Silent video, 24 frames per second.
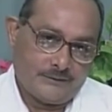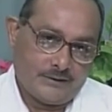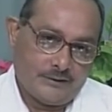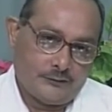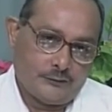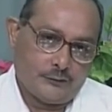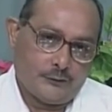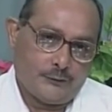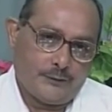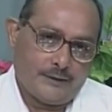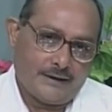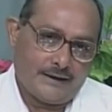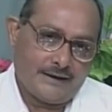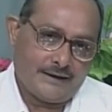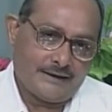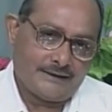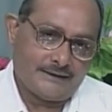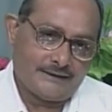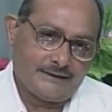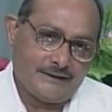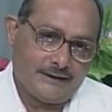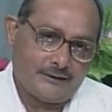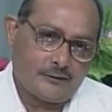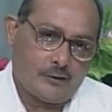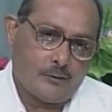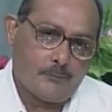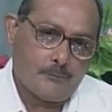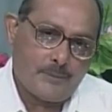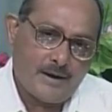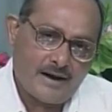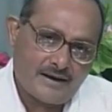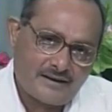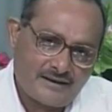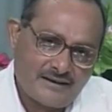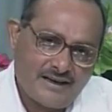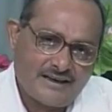so far as the
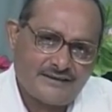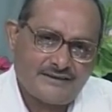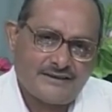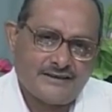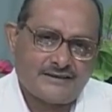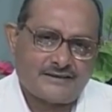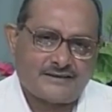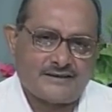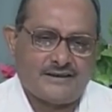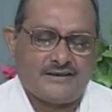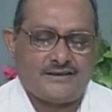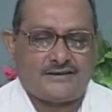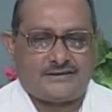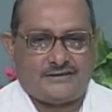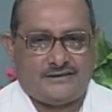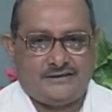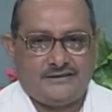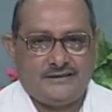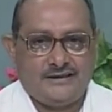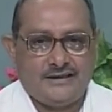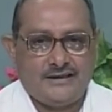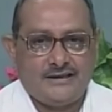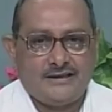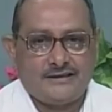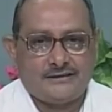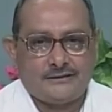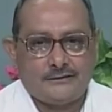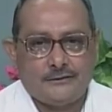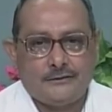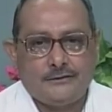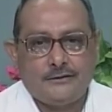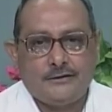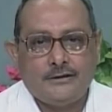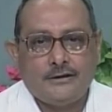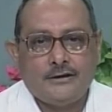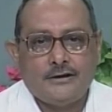compactness is concerned,
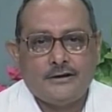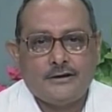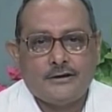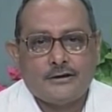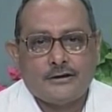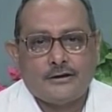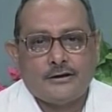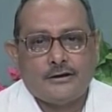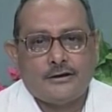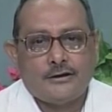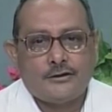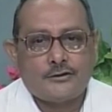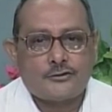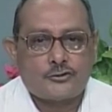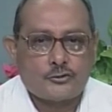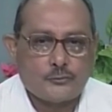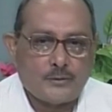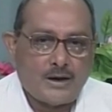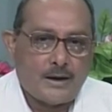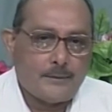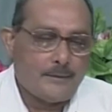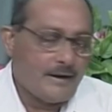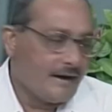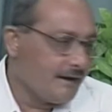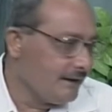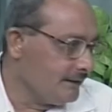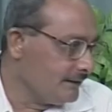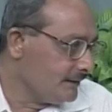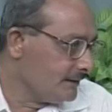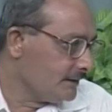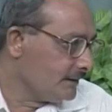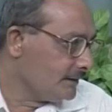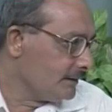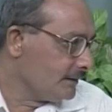no, uh, to my mind,